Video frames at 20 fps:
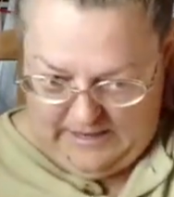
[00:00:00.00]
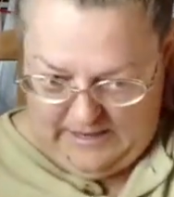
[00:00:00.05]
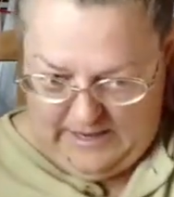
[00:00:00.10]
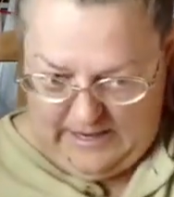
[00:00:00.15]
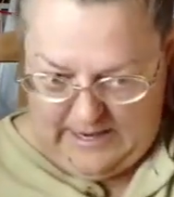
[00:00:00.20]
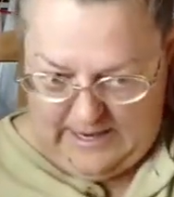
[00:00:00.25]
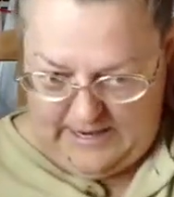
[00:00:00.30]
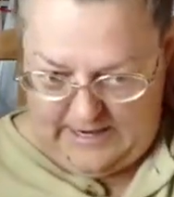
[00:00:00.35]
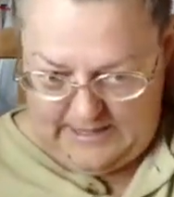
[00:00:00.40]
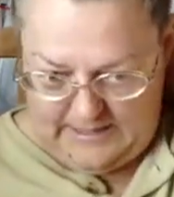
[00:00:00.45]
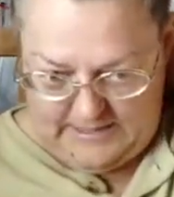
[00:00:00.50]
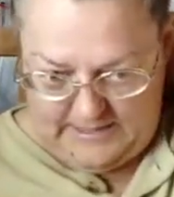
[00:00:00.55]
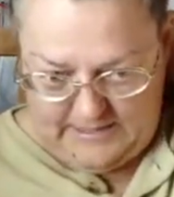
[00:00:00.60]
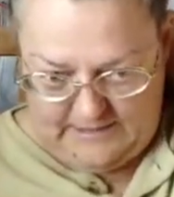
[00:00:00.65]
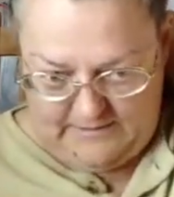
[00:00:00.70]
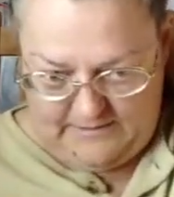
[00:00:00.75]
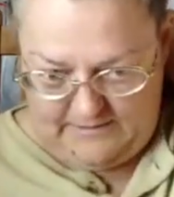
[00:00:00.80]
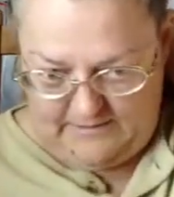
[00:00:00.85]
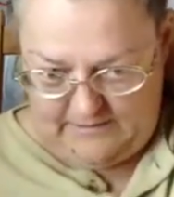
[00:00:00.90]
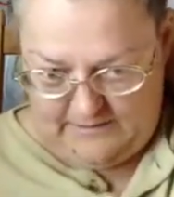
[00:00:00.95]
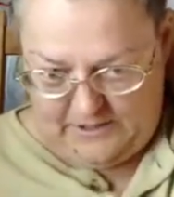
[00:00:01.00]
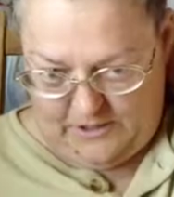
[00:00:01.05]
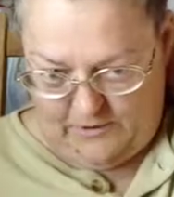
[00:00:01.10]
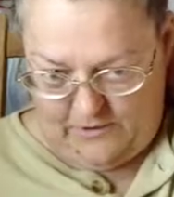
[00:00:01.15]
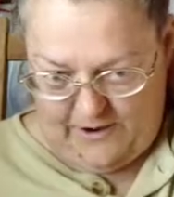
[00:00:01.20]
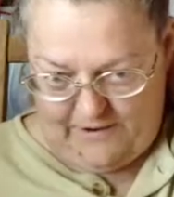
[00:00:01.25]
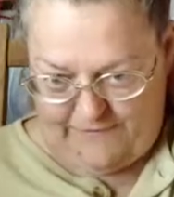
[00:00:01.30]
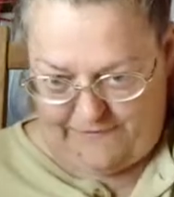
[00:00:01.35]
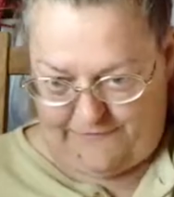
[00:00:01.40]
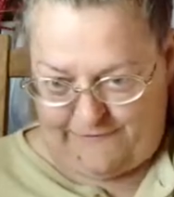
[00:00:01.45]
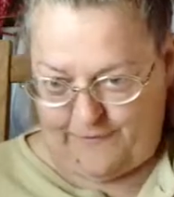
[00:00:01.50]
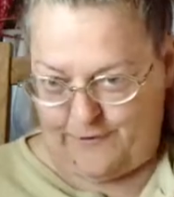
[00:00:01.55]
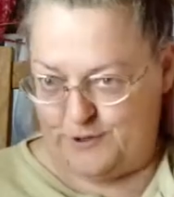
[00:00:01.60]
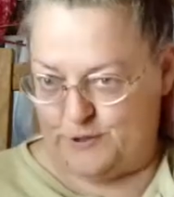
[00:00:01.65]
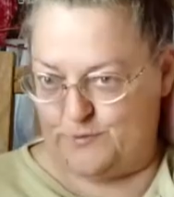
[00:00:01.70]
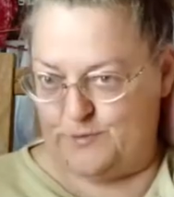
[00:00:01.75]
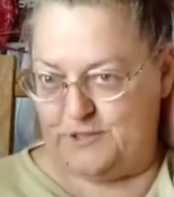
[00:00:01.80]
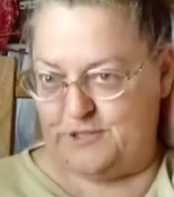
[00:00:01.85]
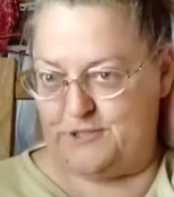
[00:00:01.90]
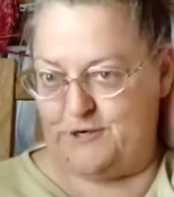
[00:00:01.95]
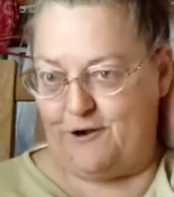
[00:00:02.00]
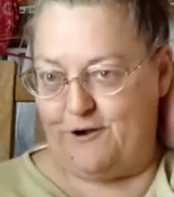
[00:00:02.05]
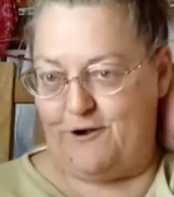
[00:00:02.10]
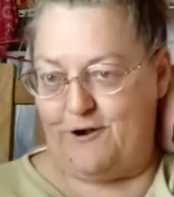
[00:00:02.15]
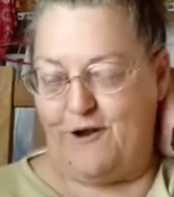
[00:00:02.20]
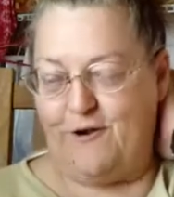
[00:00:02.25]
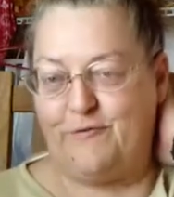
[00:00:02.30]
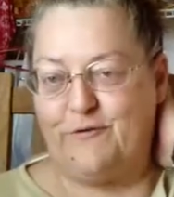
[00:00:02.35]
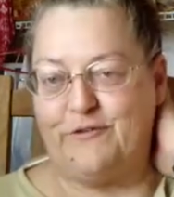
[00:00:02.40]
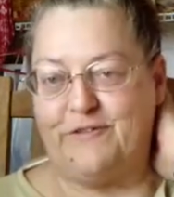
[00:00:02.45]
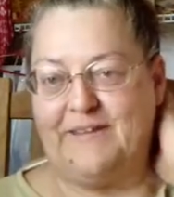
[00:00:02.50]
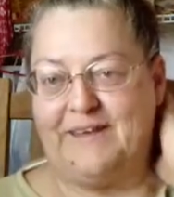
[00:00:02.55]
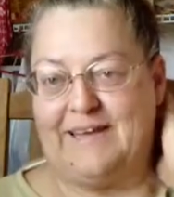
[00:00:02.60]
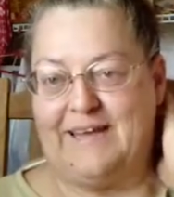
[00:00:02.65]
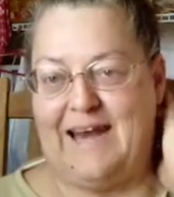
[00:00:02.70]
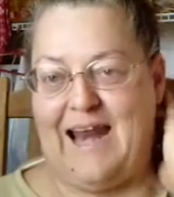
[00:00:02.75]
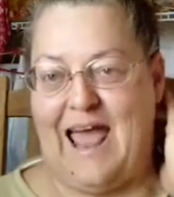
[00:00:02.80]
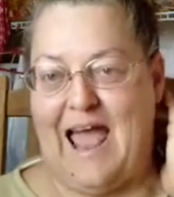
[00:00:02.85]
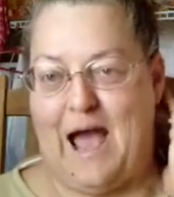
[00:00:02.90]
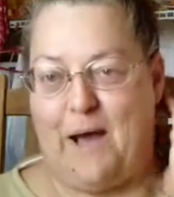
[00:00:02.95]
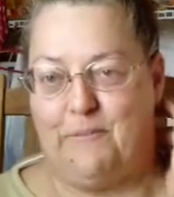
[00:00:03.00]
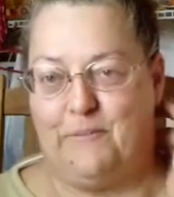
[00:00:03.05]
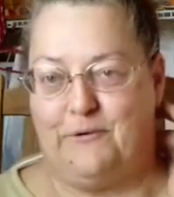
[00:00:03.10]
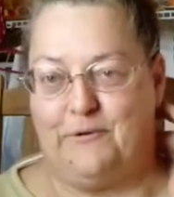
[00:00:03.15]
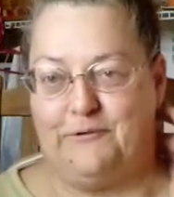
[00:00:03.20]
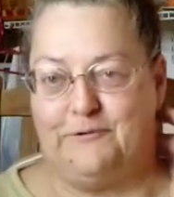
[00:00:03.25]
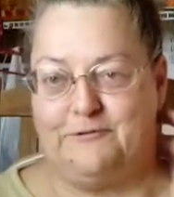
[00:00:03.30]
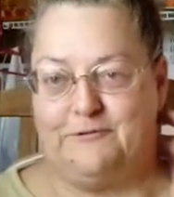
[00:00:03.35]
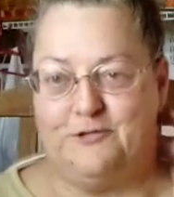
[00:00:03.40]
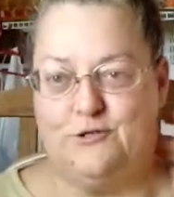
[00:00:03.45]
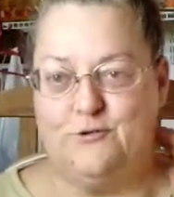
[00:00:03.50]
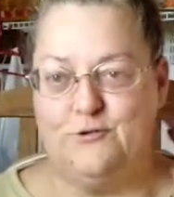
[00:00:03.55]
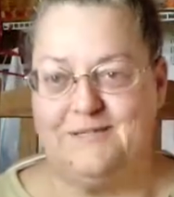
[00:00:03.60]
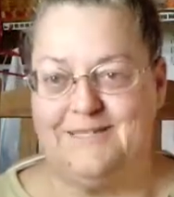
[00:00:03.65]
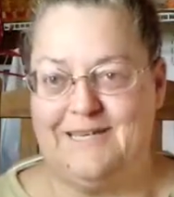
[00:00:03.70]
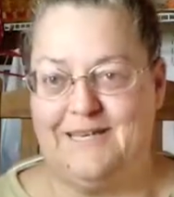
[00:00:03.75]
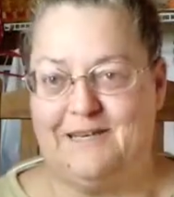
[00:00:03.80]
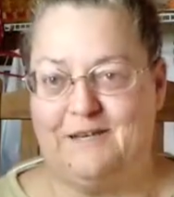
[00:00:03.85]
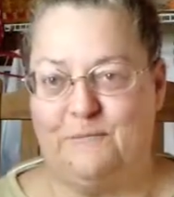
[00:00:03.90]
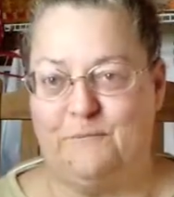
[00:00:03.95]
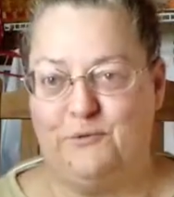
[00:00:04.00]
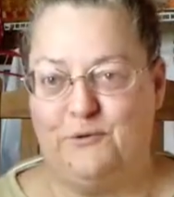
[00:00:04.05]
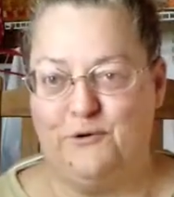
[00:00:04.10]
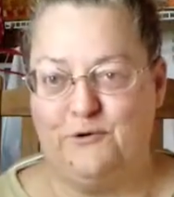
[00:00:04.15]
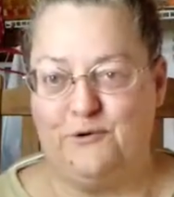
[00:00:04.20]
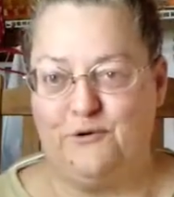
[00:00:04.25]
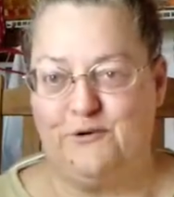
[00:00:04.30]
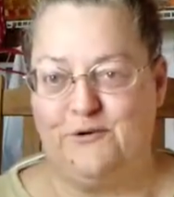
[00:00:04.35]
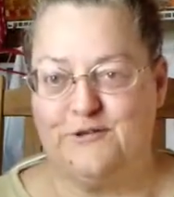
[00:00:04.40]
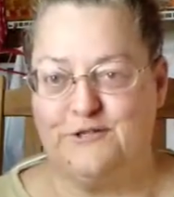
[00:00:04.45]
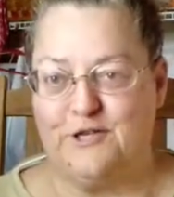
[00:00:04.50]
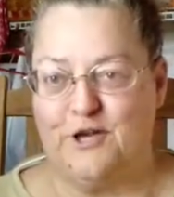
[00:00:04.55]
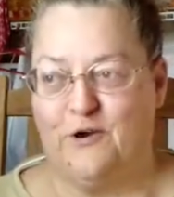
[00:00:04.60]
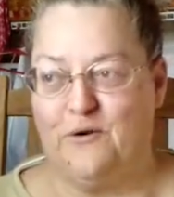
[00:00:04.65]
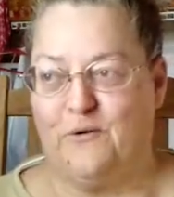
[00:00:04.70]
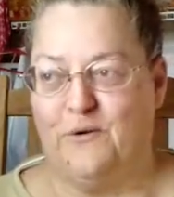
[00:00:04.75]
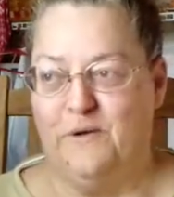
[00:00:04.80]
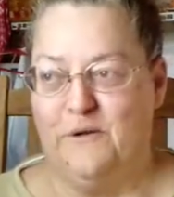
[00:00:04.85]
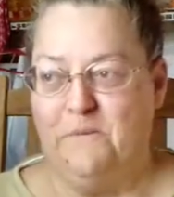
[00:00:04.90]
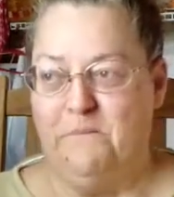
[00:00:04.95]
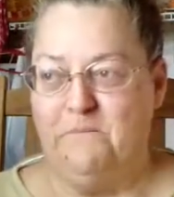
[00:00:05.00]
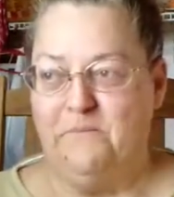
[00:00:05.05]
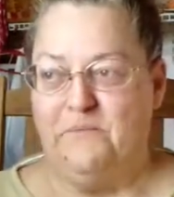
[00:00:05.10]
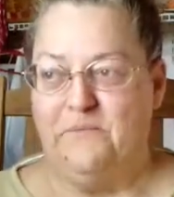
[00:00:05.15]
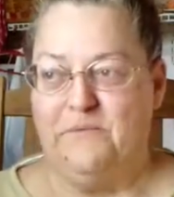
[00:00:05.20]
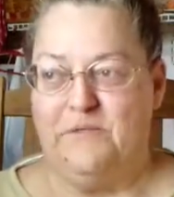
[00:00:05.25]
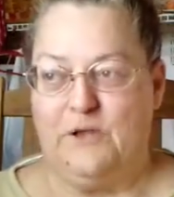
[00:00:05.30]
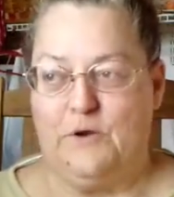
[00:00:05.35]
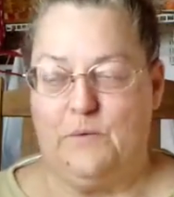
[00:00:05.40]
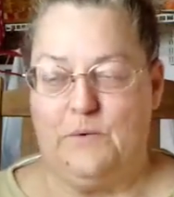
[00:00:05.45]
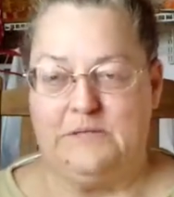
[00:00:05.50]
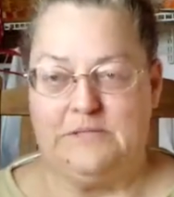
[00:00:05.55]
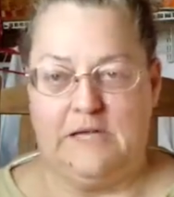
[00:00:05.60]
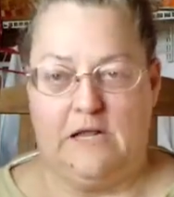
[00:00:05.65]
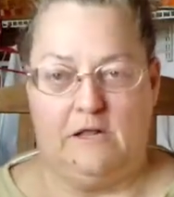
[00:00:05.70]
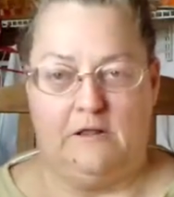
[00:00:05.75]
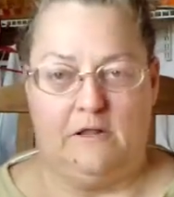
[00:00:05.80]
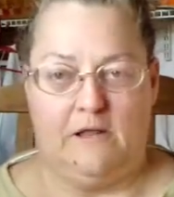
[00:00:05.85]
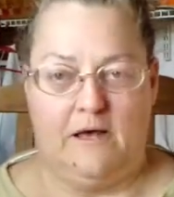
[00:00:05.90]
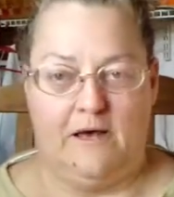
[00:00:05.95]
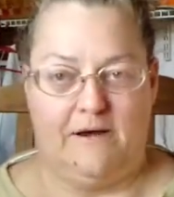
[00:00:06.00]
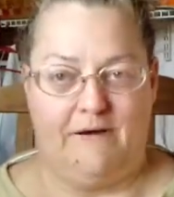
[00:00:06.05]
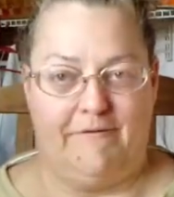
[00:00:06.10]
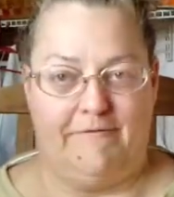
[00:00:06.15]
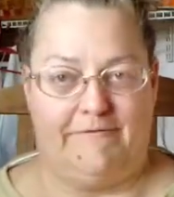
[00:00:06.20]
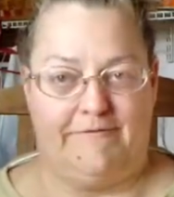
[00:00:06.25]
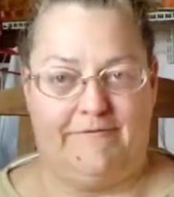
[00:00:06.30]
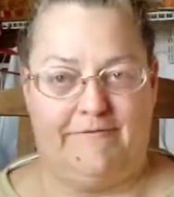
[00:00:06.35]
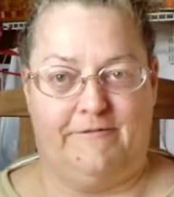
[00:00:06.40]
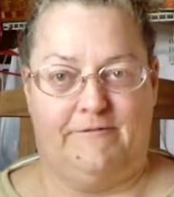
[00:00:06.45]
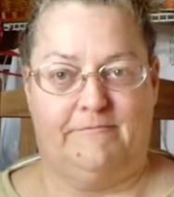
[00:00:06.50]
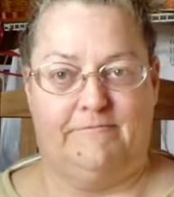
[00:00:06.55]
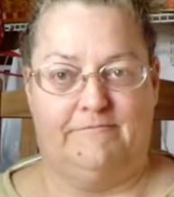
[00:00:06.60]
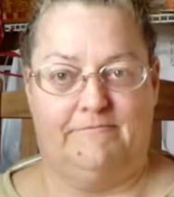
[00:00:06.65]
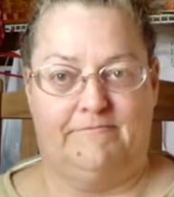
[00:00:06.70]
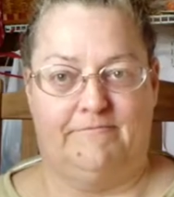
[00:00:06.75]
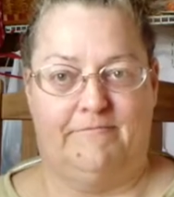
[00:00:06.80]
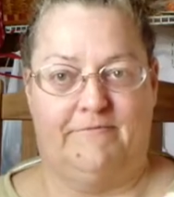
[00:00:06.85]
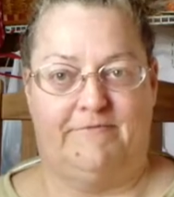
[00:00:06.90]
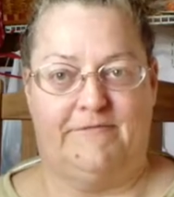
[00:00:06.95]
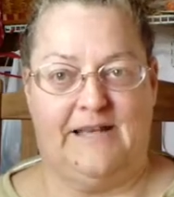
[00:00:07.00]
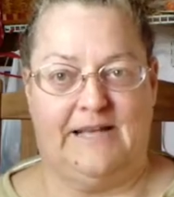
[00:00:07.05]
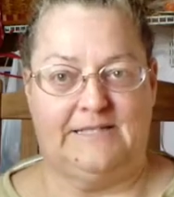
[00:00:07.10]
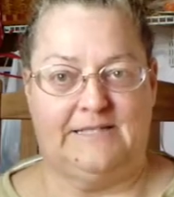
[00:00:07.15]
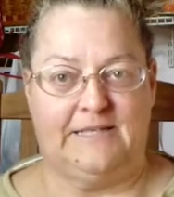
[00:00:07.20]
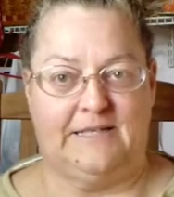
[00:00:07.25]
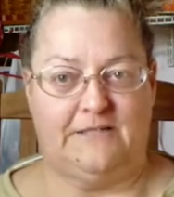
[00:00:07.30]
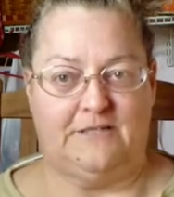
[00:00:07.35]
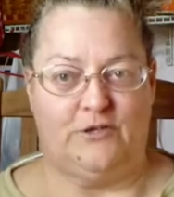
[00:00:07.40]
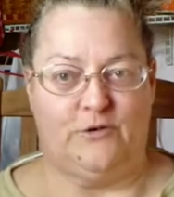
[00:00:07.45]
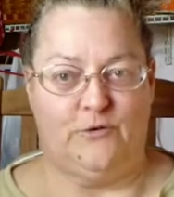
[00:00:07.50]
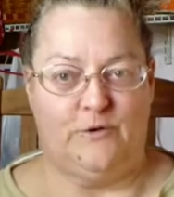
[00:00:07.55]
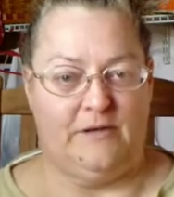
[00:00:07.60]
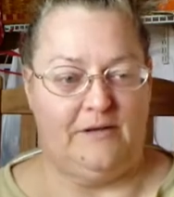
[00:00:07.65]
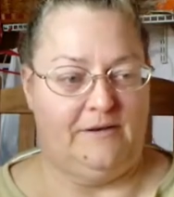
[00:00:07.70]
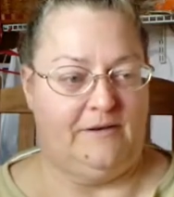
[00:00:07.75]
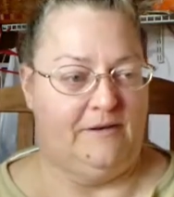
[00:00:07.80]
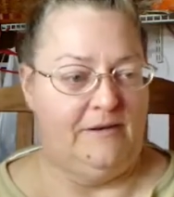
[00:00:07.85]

And you know, at first we started off with like an Apple IIc computer, so there wasn't a lot of fancy to it.